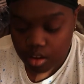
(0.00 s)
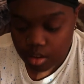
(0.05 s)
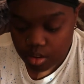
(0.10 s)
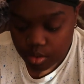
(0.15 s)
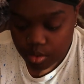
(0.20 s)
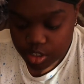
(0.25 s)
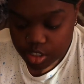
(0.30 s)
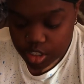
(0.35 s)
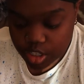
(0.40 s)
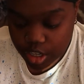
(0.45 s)

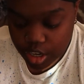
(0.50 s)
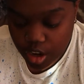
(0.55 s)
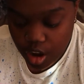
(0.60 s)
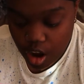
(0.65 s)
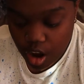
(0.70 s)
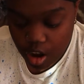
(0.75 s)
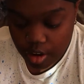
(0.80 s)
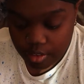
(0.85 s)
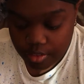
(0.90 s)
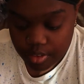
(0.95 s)
I'm gonna turn it
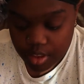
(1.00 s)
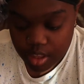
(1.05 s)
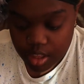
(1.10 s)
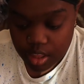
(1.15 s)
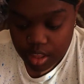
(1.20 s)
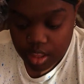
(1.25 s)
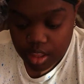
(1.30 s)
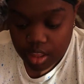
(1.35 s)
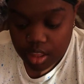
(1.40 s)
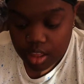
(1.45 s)
off.
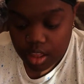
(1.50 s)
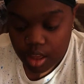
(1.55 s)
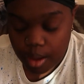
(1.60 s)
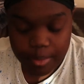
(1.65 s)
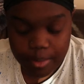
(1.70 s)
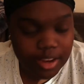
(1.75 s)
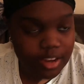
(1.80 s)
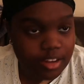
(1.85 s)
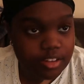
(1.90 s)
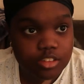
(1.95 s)

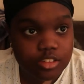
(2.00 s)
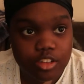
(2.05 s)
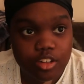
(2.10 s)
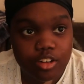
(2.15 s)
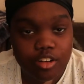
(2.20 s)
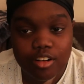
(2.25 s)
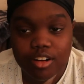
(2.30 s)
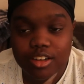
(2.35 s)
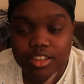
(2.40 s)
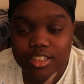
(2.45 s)
Turn it
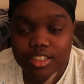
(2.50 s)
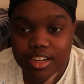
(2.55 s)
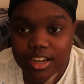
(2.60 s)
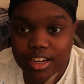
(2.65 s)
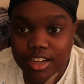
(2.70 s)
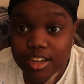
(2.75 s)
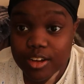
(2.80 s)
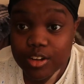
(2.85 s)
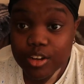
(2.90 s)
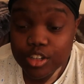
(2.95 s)
on, sorry.
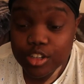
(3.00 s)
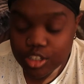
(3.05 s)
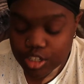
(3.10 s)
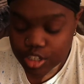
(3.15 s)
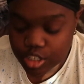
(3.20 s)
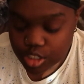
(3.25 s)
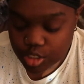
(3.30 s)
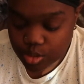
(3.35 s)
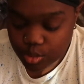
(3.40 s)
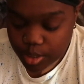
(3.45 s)
I'm gonna turn
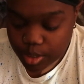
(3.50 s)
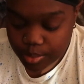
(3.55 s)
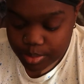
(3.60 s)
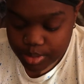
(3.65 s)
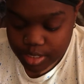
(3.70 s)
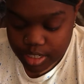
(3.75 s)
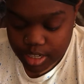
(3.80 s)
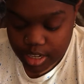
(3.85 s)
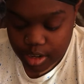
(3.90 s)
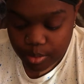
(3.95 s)
it to
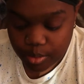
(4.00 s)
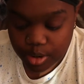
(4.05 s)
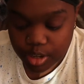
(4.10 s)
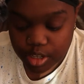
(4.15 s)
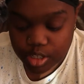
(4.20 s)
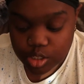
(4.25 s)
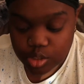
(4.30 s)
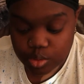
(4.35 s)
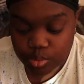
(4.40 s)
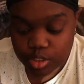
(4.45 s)
20% and we're
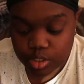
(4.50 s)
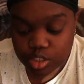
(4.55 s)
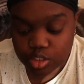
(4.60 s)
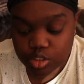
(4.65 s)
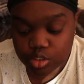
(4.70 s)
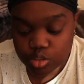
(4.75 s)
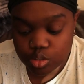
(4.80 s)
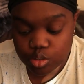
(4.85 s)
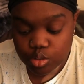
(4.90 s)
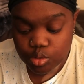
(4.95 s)
gonna
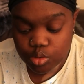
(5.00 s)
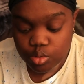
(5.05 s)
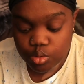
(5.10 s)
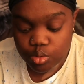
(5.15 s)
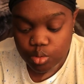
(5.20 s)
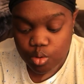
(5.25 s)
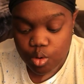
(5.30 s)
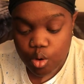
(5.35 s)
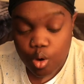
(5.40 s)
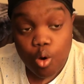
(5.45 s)
switch
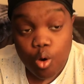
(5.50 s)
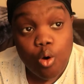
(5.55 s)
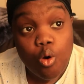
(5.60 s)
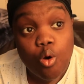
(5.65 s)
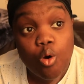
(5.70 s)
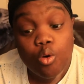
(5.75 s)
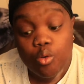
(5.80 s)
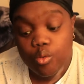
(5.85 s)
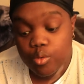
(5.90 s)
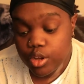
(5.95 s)
to,
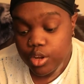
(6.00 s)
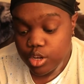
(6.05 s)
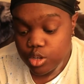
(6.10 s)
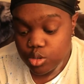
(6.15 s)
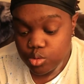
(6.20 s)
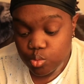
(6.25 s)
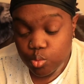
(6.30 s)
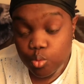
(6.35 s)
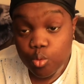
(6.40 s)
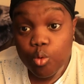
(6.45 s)

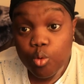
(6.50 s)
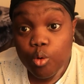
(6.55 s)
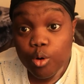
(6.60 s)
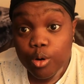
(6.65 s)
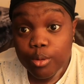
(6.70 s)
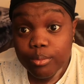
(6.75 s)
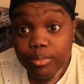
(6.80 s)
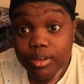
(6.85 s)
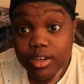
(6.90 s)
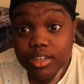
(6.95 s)
here's
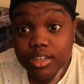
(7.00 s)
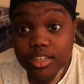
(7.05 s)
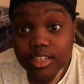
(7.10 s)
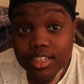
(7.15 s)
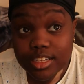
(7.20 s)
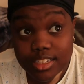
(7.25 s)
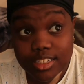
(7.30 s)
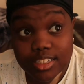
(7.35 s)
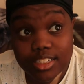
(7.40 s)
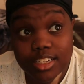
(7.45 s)
warm,
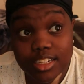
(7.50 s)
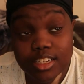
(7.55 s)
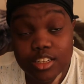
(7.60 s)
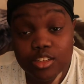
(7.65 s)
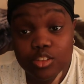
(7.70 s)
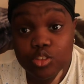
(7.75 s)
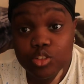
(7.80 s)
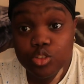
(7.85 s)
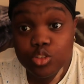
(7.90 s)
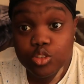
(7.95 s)
like I
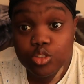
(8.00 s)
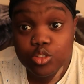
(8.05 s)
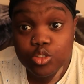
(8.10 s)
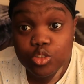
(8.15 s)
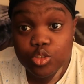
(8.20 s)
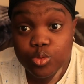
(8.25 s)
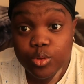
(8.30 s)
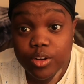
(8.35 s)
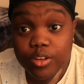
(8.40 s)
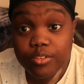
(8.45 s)
said,
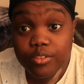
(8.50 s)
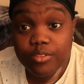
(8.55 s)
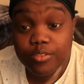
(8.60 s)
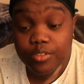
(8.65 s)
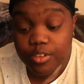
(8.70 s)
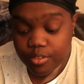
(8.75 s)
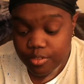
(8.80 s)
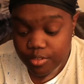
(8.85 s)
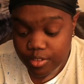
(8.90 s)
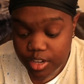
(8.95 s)
20,
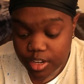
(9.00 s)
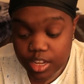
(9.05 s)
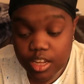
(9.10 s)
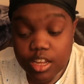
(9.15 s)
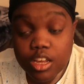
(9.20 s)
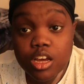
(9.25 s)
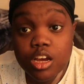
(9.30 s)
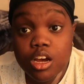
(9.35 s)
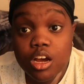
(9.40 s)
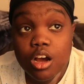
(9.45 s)
50,
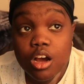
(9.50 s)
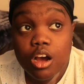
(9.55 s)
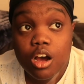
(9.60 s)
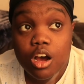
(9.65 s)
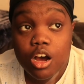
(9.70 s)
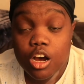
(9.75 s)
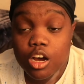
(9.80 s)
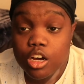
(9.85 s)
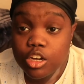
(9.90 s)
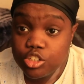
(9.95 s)

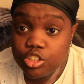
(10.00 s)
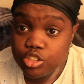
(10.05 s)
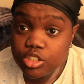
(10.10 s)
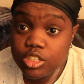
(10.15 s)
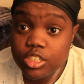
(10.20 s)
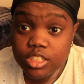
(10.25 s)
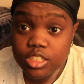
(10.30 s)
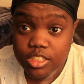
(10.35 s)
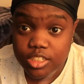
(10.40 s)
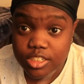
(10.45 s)

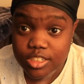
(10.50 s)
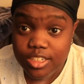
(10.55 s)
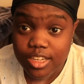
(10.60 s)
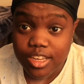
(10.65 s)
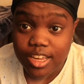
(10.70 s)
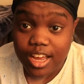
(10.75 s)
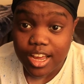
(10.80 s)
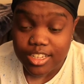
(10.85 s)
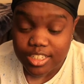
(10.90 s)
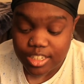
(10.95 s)
100, just so
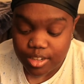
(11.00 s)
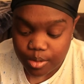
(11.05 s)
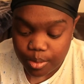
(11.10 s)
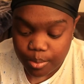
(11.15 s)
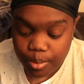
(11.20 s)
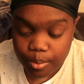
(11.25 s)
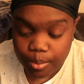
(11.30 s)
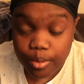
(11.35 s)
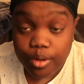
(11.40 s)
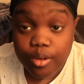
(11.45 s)
you guys can
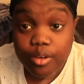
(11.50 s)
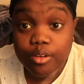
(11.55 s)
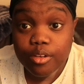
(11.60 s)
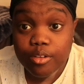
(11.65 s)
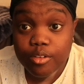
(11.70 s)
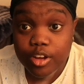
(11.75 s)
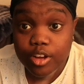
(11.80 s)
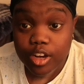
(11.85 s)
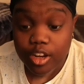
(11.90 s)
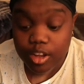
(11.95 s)
remember. I'm
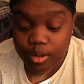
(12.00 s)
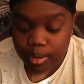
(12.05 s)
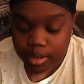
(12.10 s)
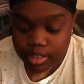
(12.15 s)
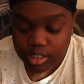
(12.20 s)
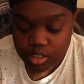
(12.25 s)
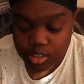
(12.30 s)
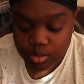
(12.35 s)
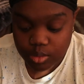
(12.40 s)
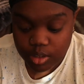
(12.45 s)
gonna go back
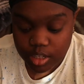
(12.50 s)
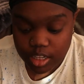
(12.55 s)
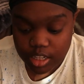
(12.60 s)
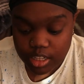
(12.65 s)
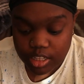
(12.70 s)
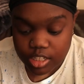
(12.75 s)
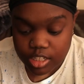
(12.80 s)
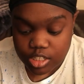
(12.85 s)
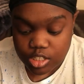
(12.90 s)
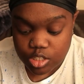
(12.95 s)
to 20.
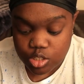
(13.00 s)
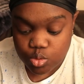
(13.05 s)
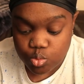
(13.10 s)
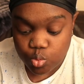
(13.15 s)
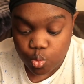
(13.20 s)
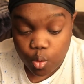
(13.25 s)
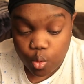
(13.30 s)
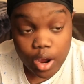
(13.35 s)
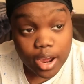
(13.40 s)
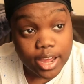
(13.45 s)
This is
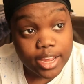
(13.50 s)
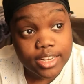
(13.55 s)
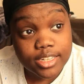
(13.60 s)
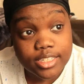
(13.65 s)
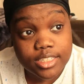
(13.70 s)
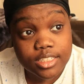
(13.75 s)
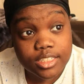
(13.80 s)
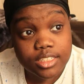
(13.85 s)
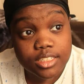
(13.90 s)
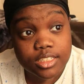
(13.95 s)

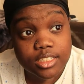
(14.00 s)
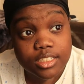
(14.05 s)
white.